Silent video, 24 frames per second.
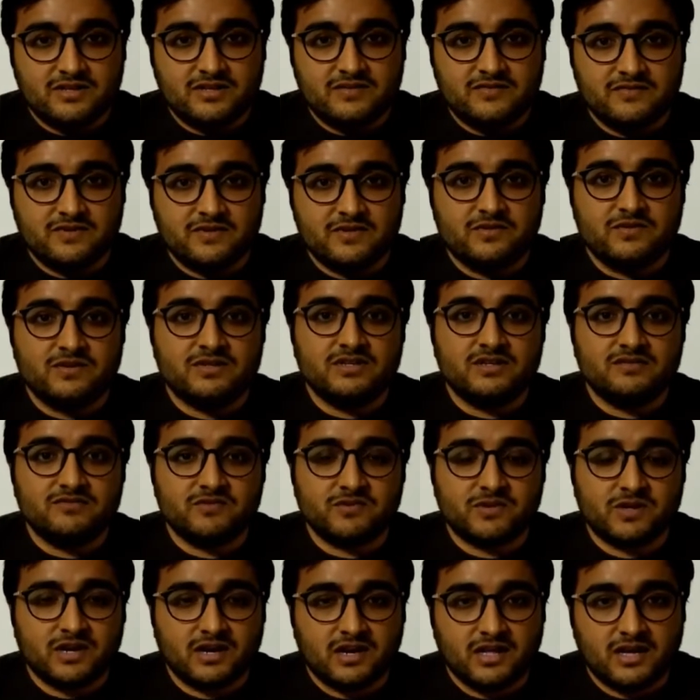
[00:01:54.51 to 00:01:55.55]
we don't have to
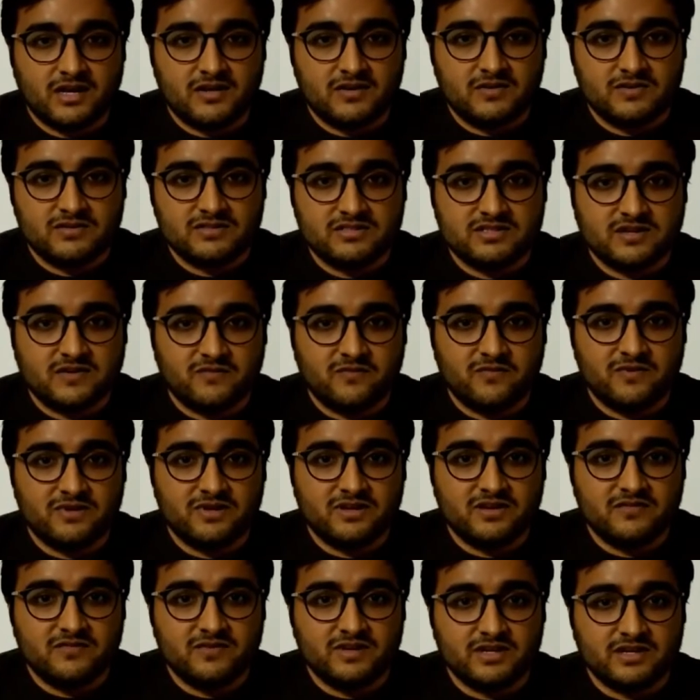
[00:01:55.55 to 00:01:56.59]
rely on someone,
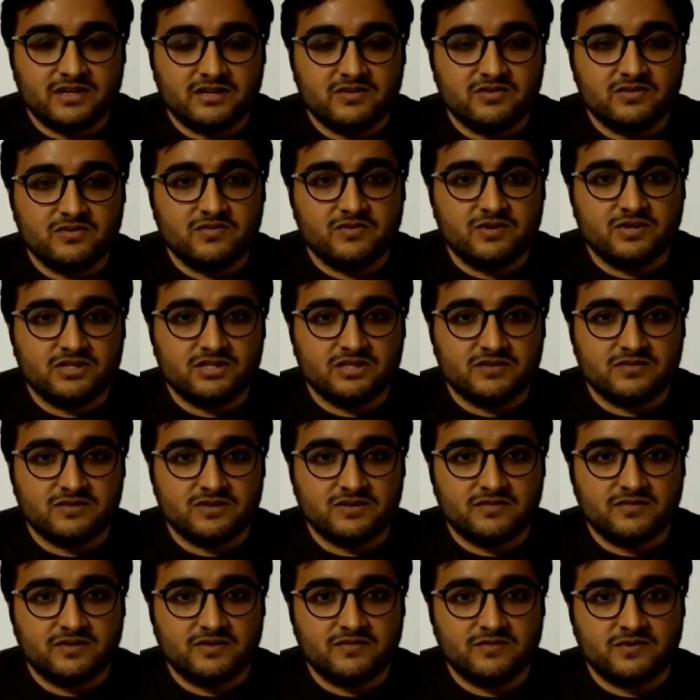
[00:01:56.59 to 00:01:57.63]
and we can do whatever
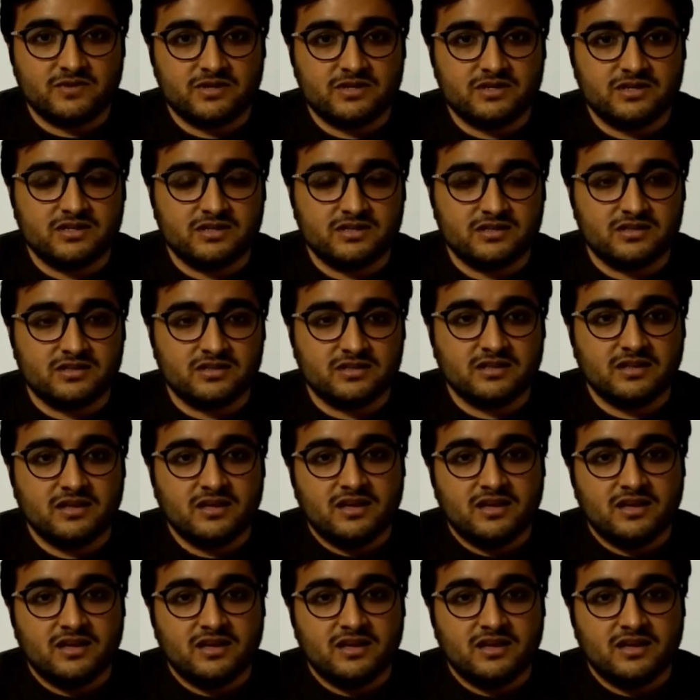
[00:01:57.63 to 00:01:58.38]
we want in